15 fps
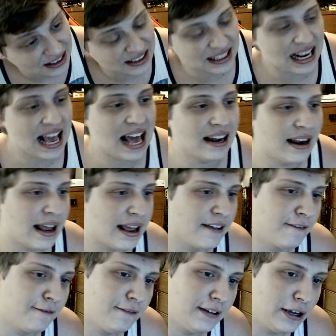it had a
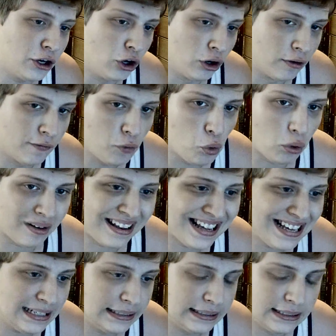figure for
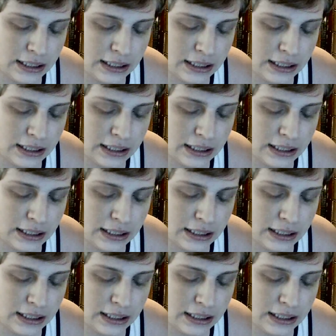kids.